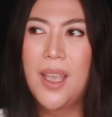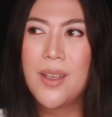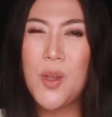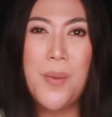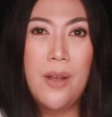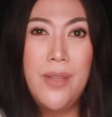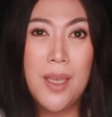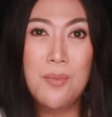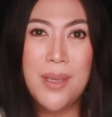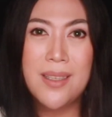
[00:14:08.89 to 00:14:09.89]
sobrang
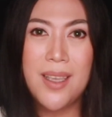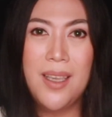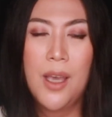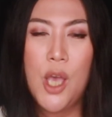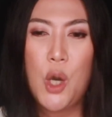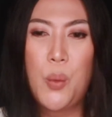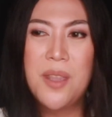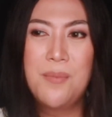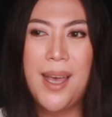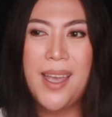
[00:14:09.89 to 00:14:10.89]
naging busy
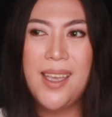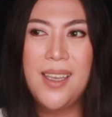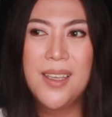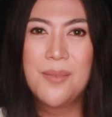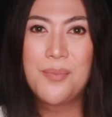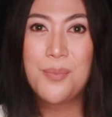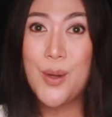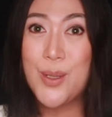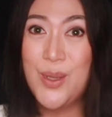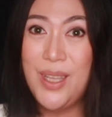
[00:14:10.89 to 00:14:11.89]
with my
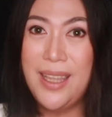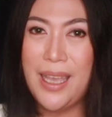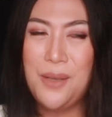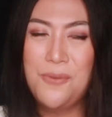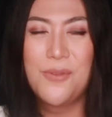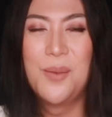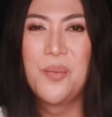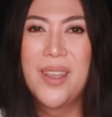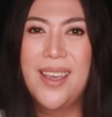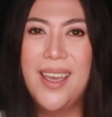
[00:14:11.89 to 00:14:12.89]
personal life
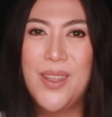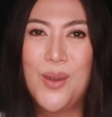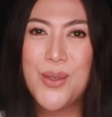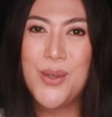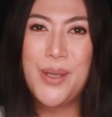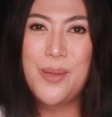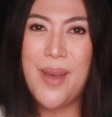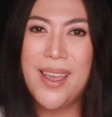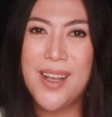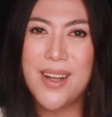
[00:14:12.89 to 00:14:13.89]
and also with
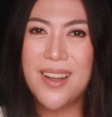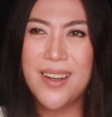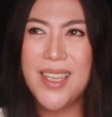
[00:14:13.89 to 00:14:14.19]
my career.